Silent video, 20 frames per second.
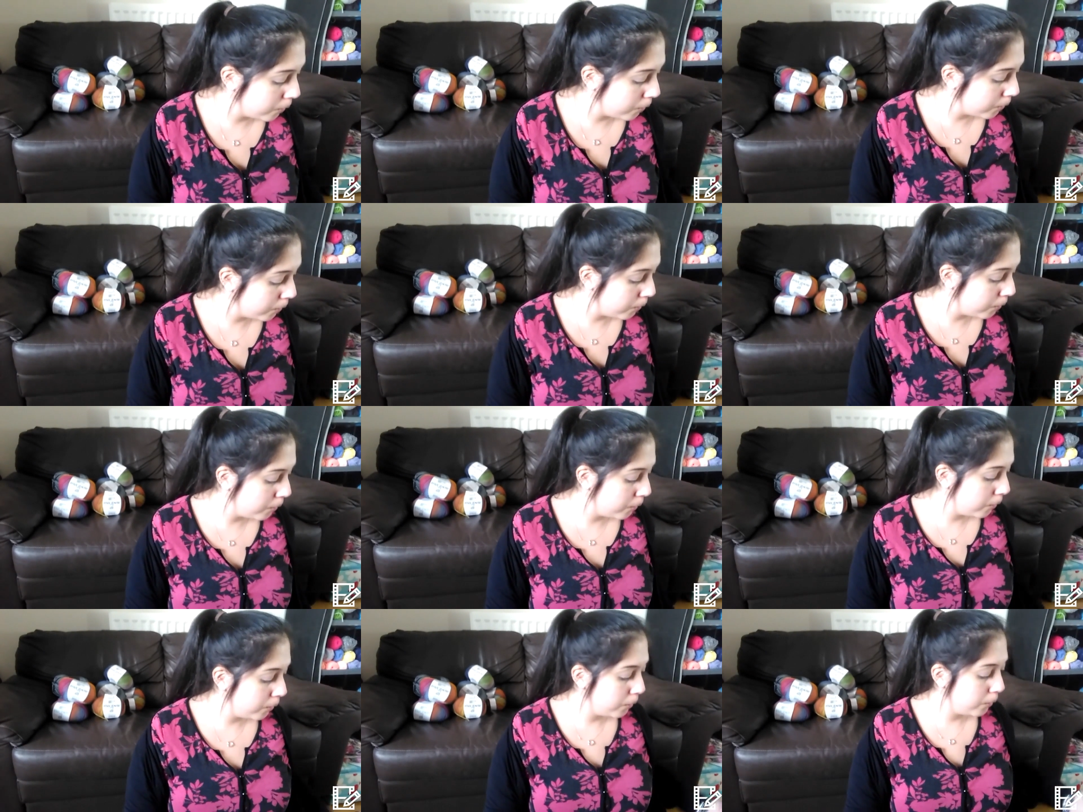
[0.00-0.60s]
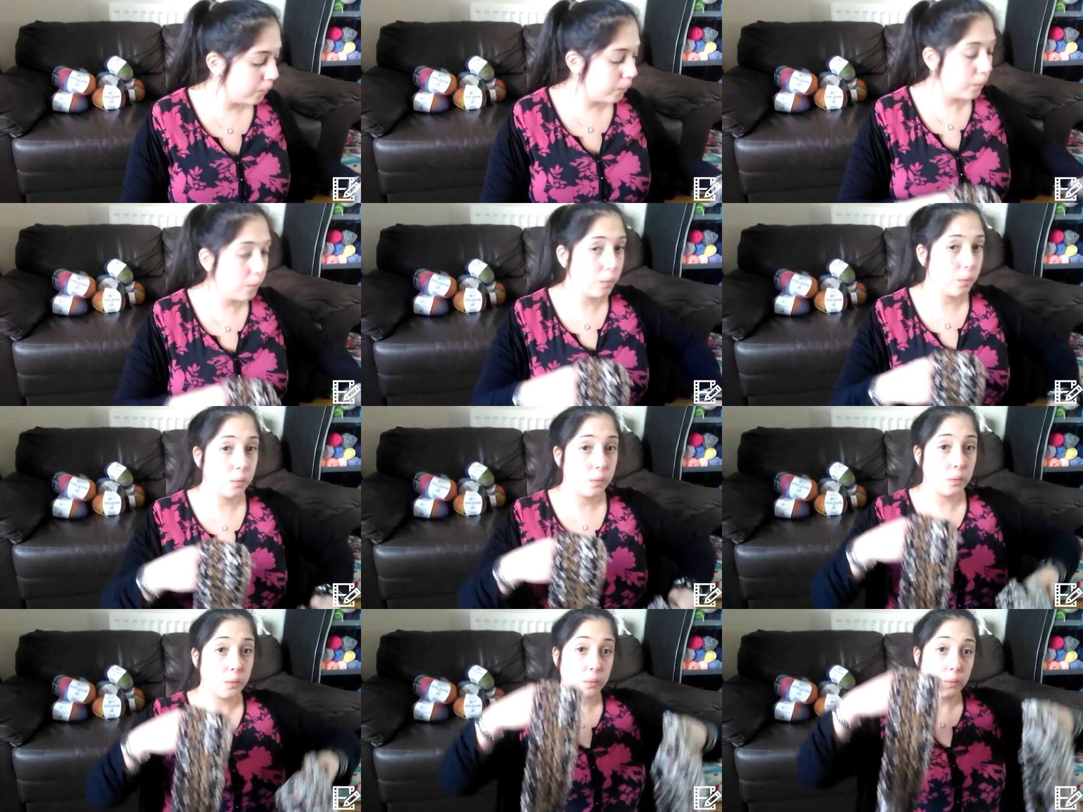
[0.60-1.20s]

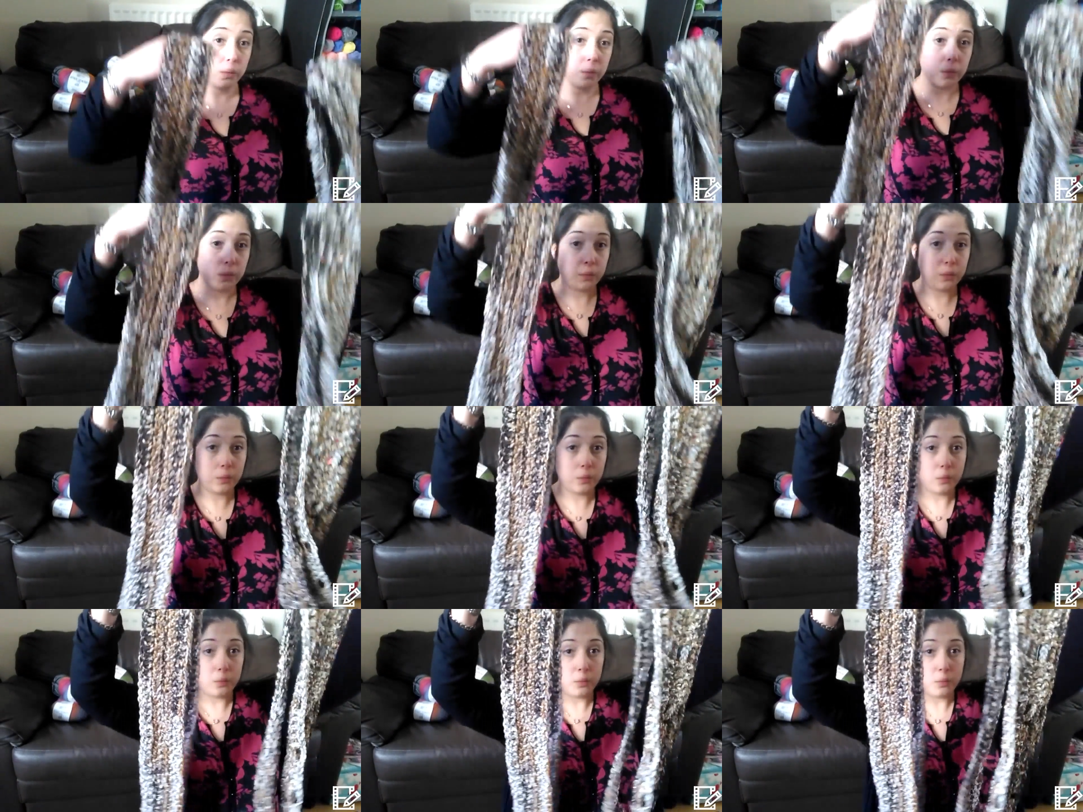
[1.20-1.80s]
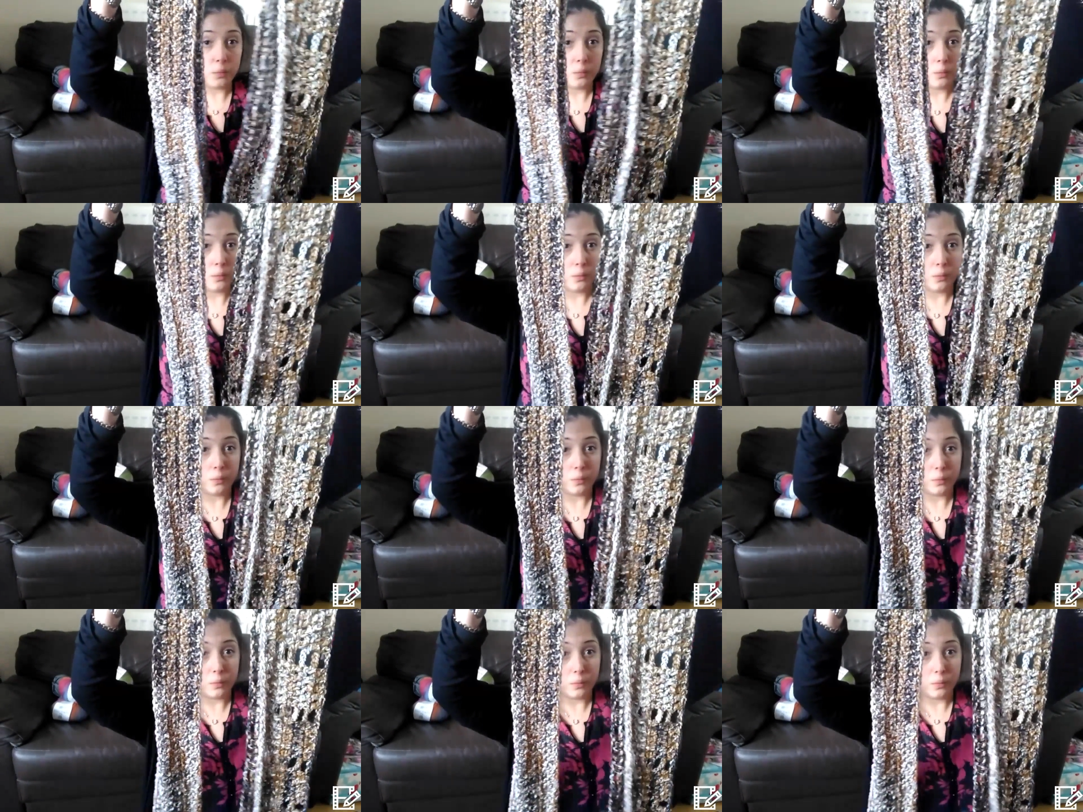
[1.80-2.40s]

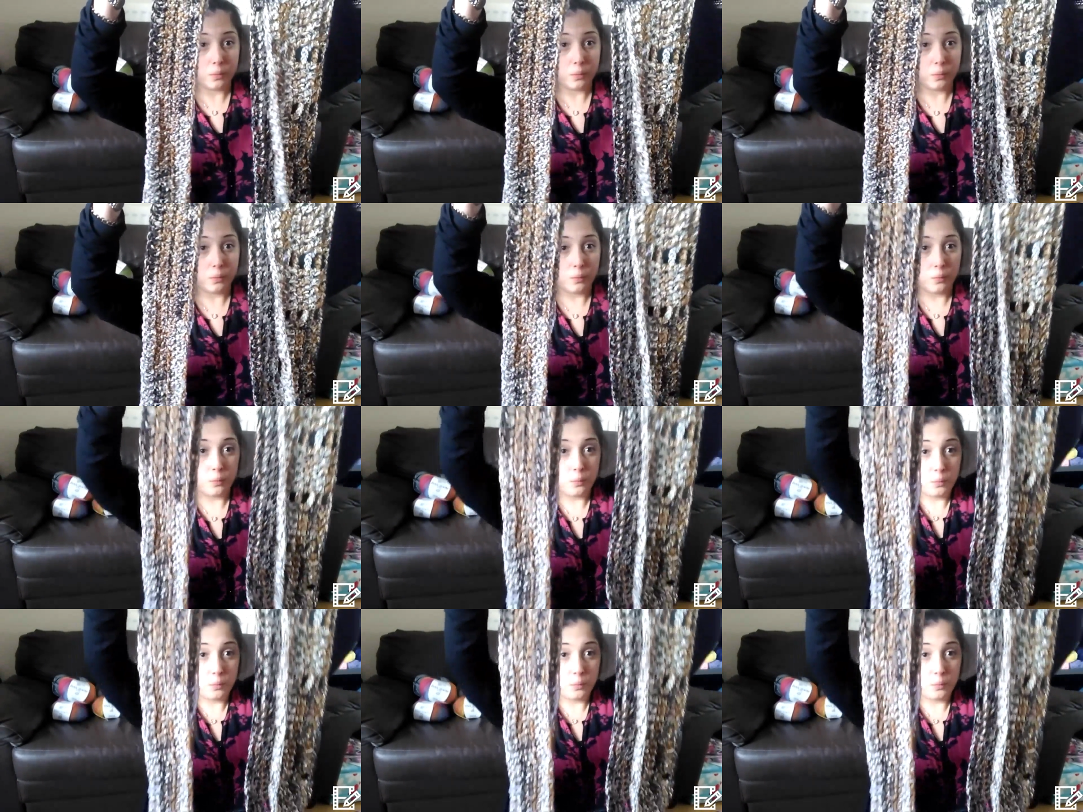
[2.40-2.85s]
Nobody speaks.